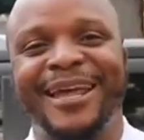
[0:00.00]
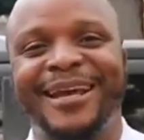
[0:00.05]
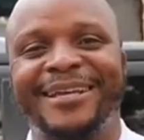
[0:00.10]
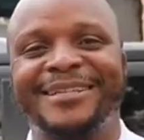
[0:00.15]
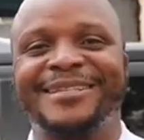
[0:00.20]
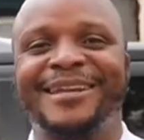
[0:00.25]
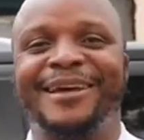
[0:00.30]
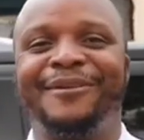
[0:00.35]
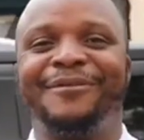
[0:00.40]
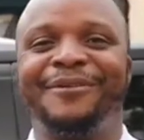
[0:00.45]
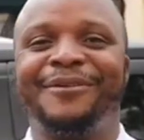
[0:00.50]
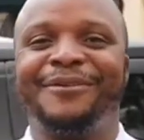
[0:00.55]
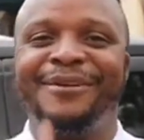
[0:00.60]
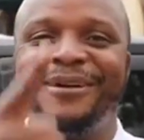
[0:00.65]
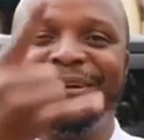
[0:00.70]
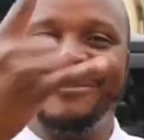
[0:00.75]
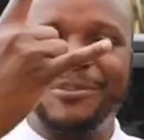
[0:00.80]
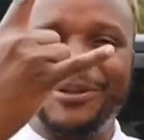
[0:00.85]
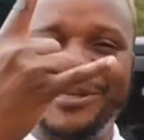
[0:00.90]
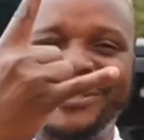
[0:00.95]
next level.
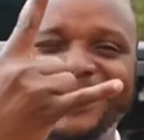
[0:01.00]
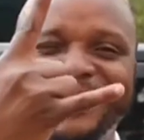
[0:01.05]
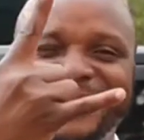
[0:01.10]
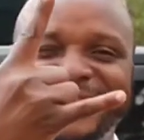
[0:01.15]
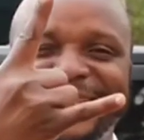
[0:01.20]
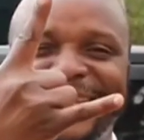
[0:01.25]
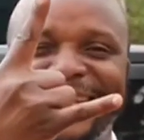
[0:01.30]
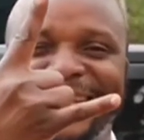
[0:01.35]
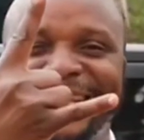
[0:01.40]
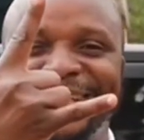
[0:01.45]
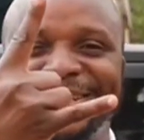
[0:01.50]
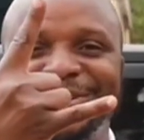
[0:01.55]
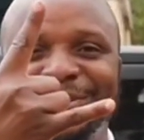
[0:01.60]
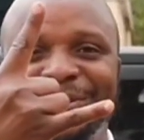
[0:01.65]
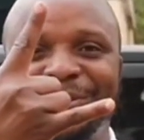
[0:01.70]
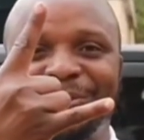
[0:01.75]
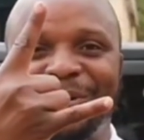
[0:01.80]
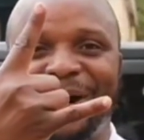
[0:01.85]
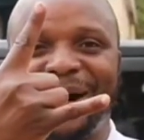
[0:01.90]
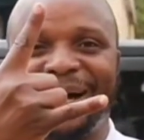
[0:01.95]
Peter Nzeki
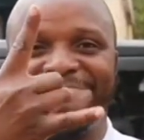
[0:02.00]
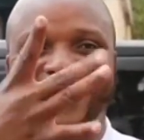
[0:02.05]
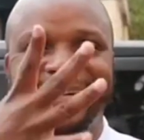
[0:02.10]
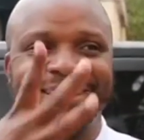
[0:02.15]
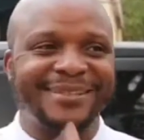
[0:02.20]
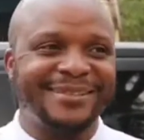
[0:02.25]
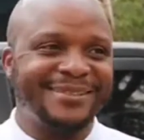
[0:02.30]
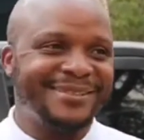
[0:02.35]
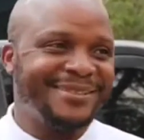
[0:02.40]
to the world.